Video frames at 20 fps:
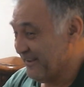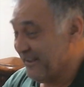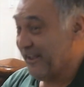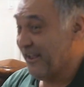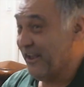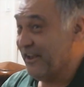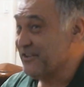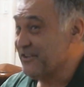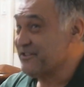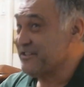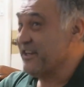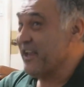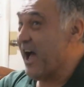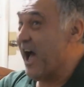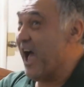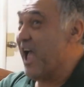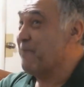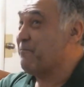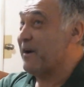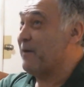Is the
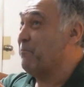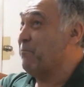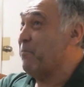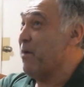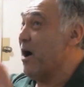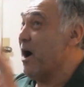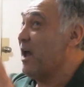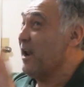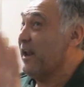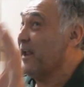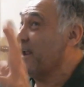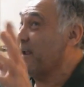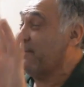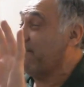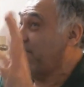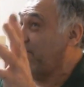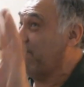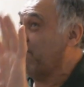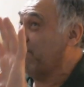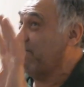hyperbolic
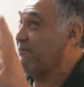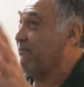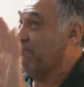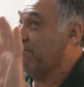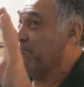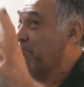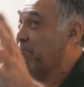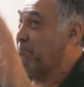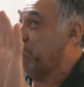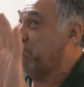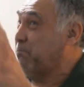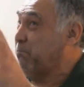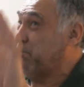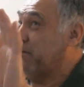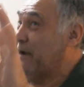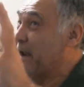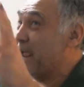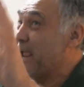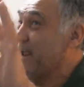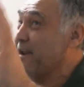
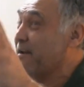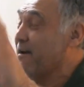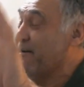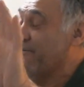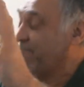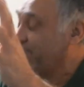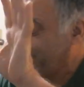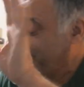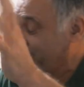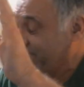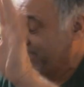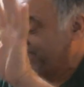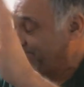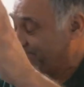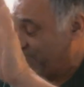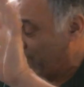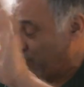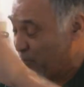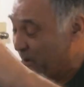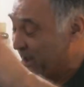plane of
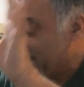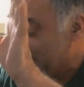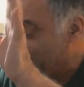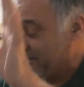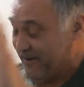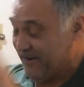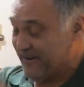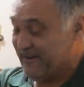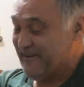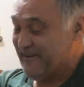whatever.